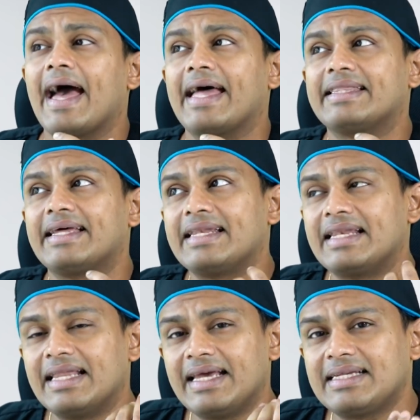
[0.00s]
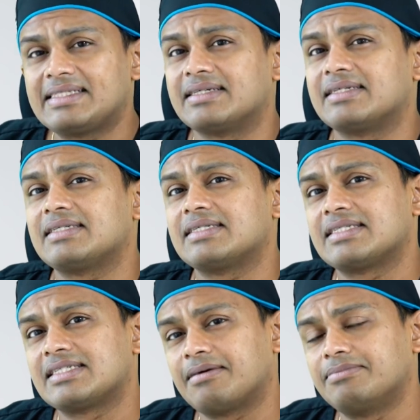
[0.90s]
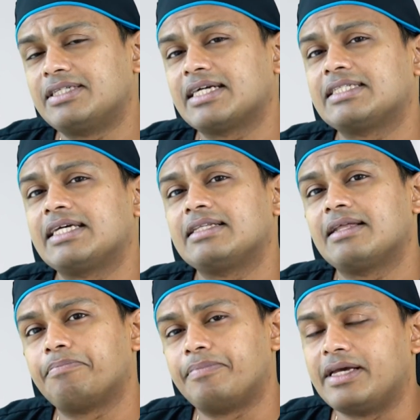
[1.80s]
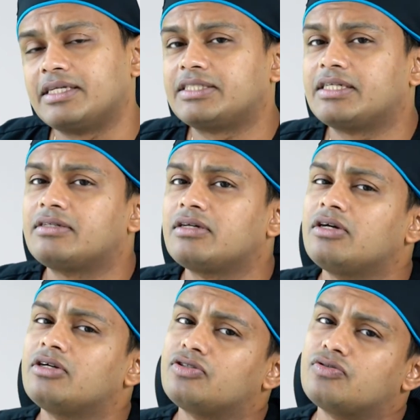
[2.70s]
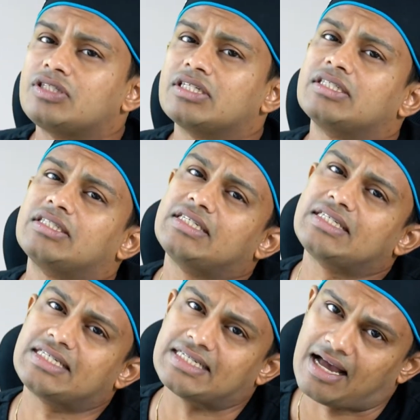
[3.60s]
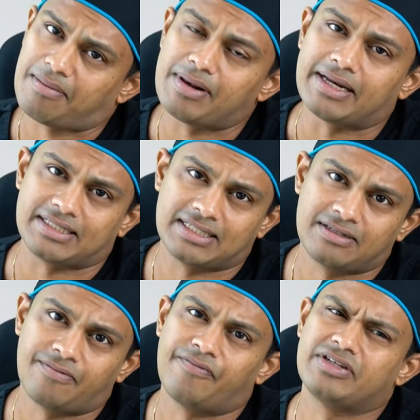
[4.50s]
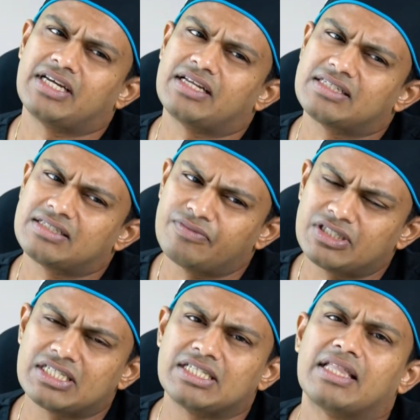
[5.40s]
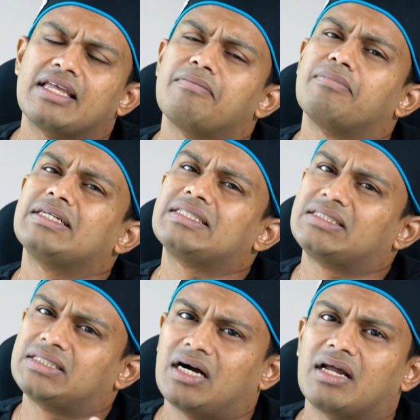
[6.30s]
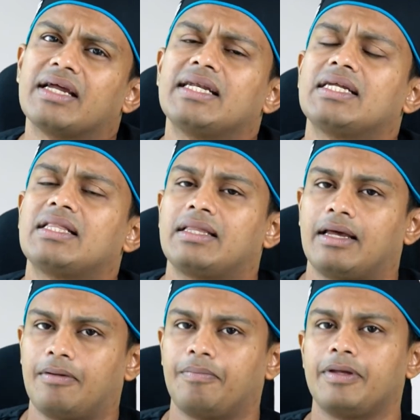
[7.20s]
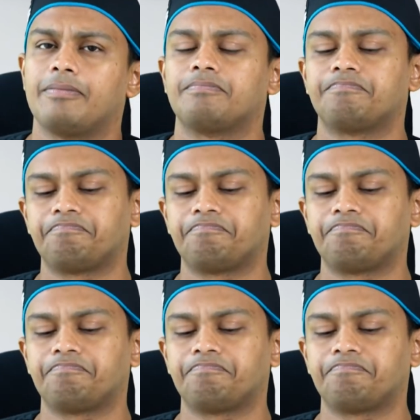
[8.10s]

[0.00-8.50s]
and then later subjecting the patient to certain tablets, which is nothing but targeted therapy.